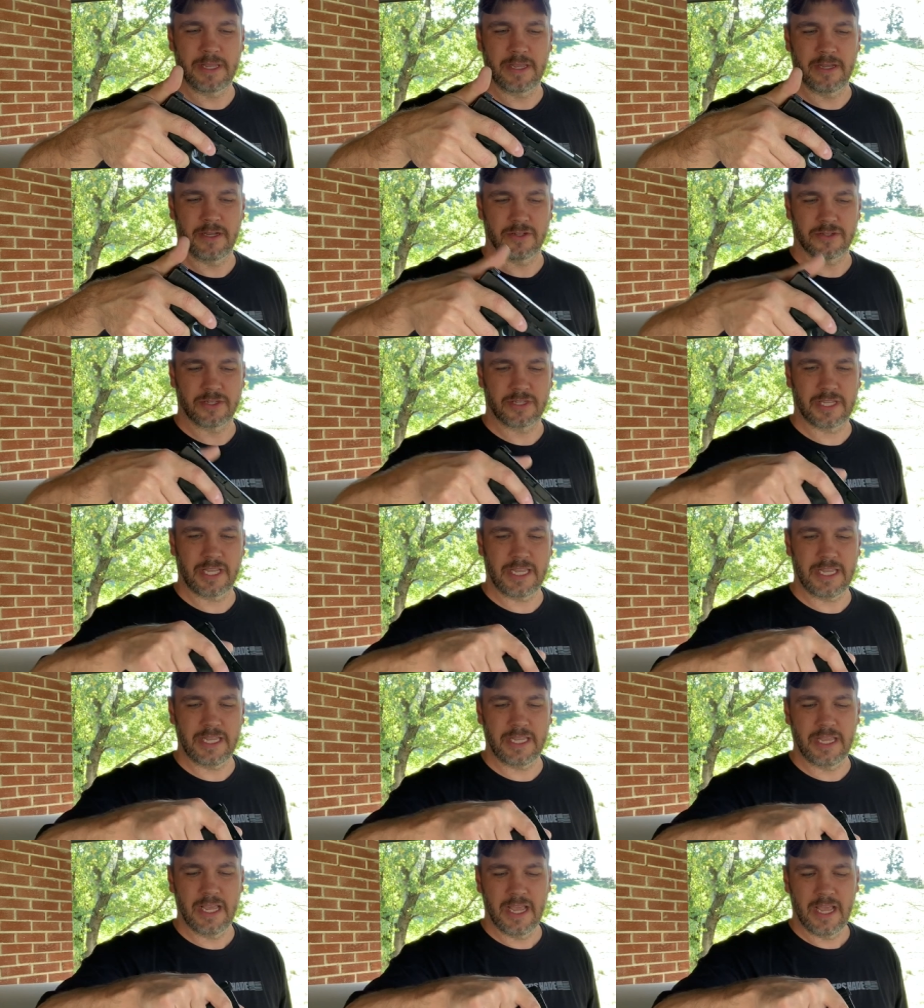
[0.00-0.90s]
L
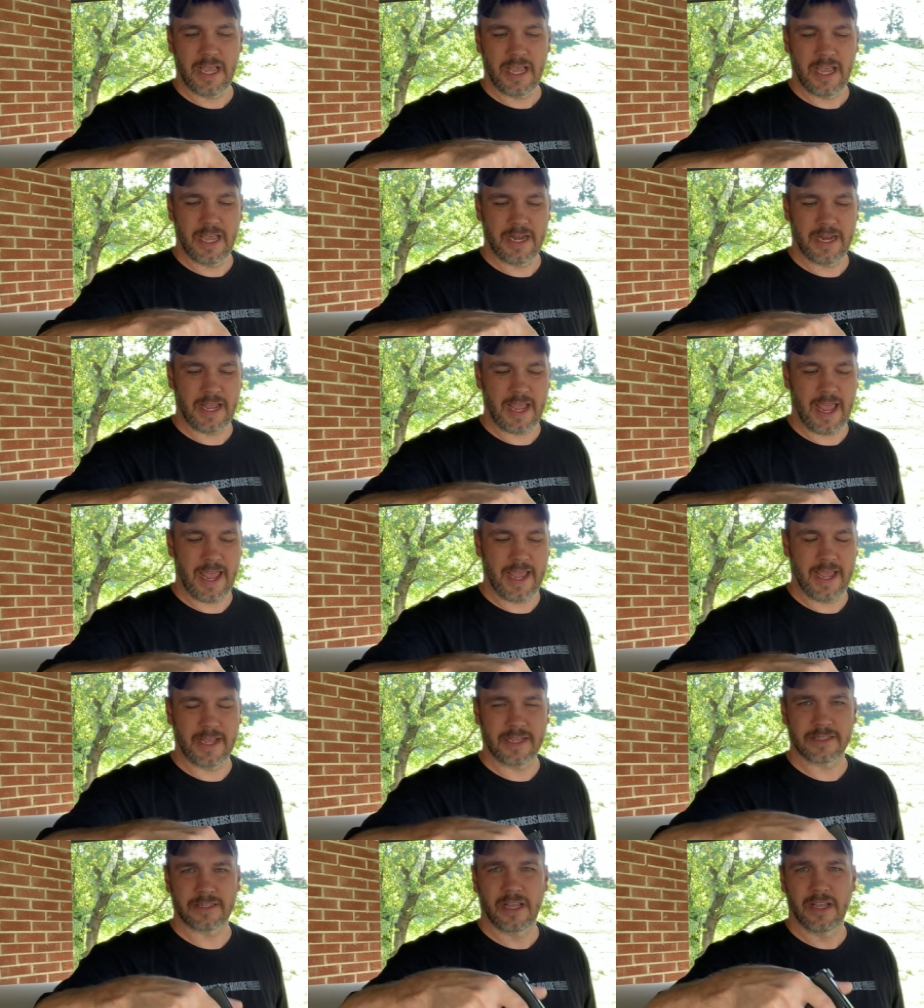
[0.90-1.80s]
C, and it
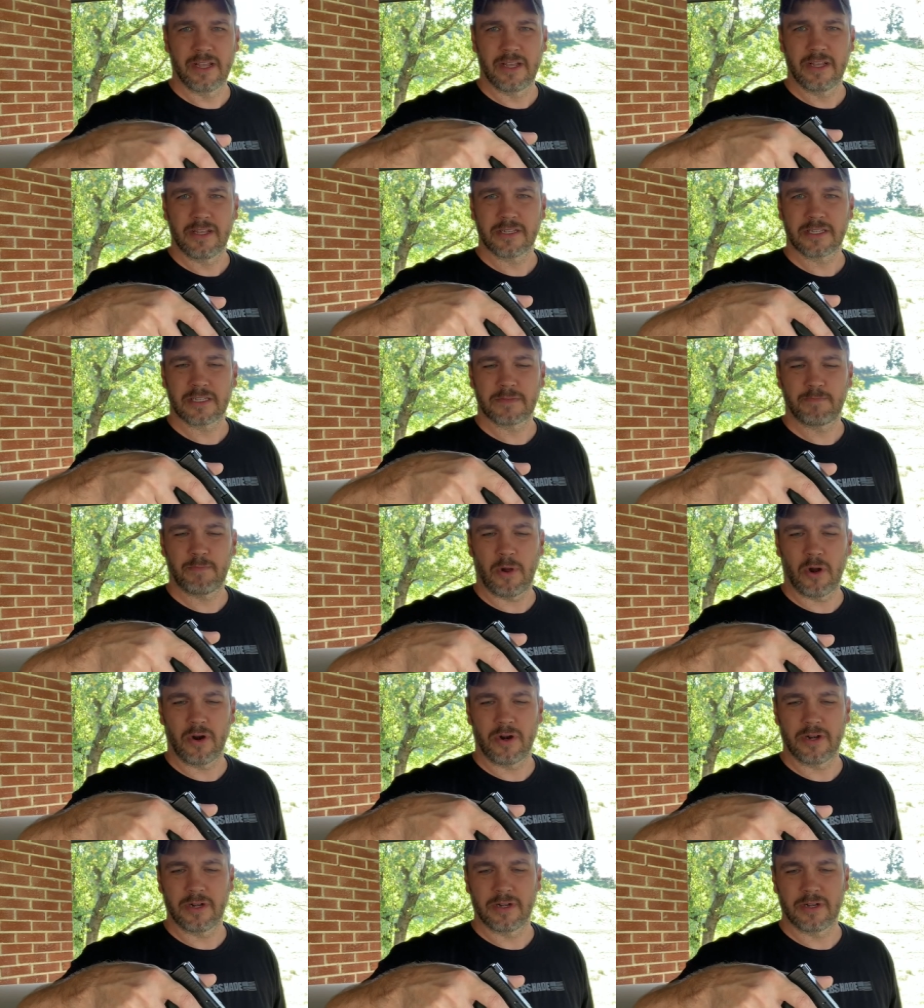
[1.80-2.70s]
has
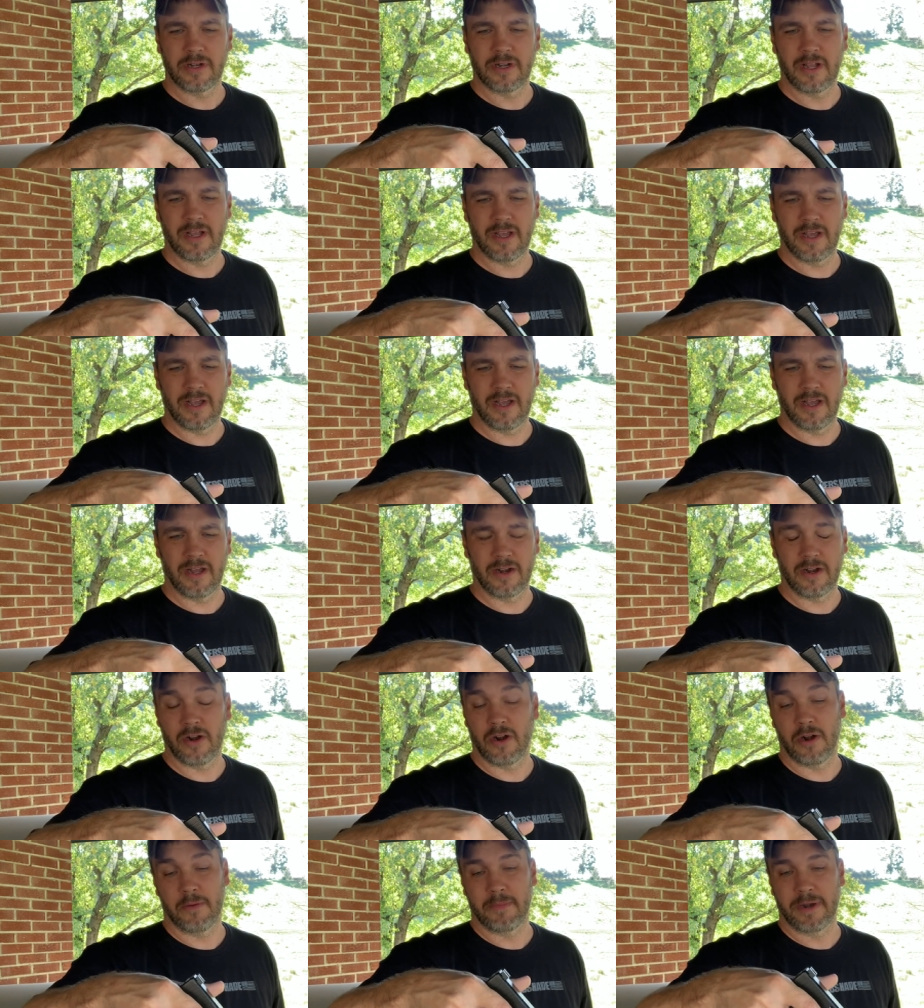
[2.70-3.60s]
Spartan, uh,
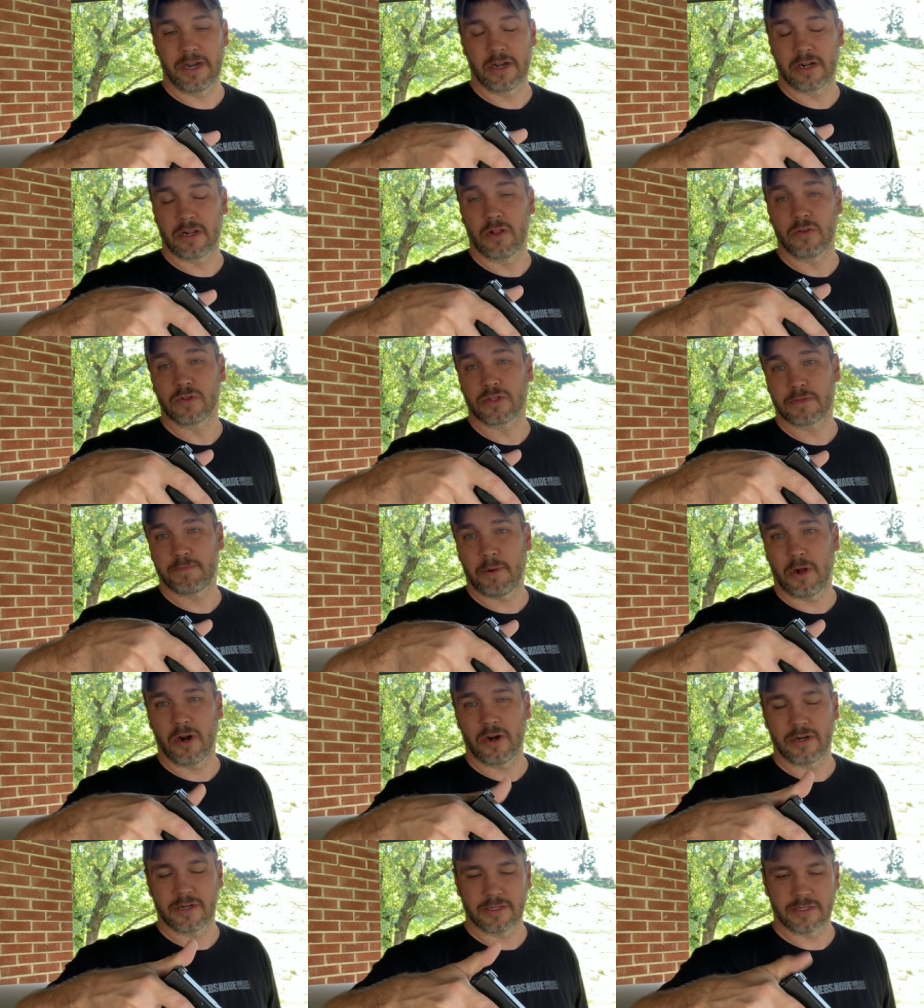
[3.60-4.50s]
or Ameriglo
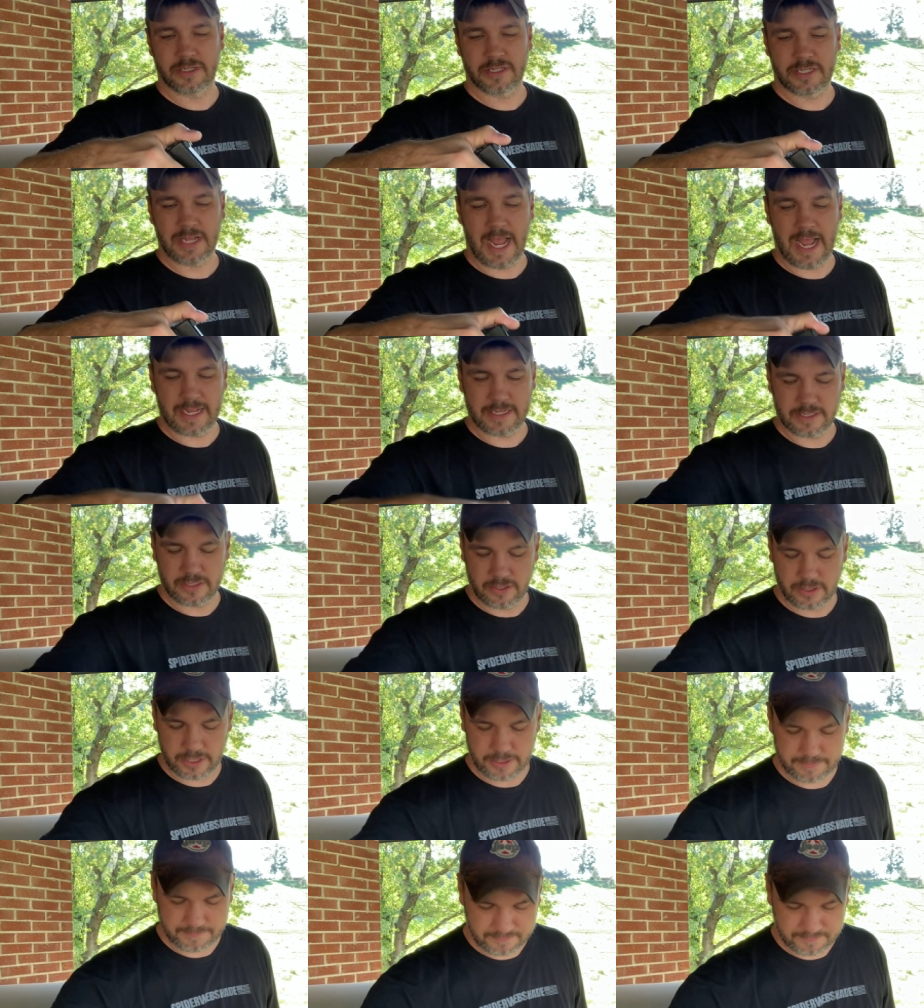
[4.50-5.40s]
Spartan sights on it.